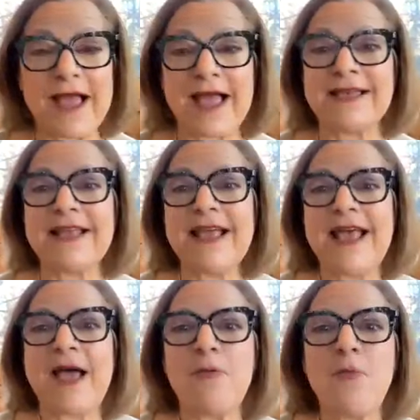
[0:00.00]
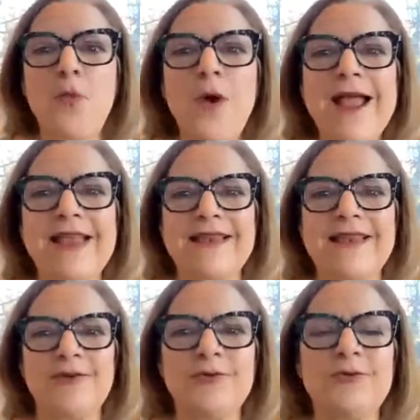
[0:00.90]
And when
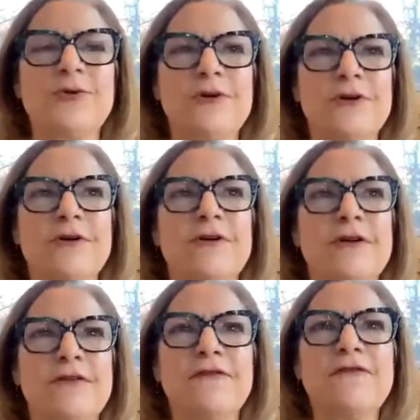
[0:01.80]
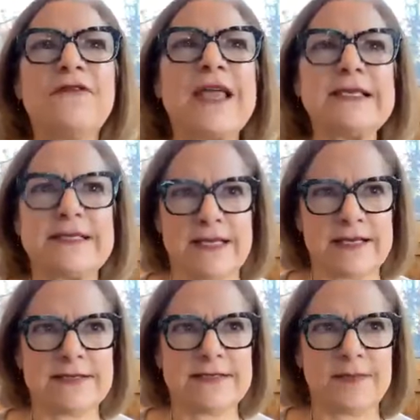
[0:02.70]
you're
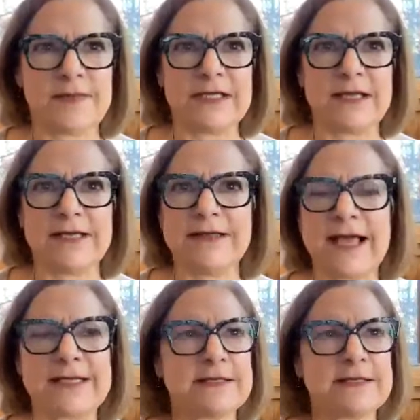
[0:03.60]
facing something like that,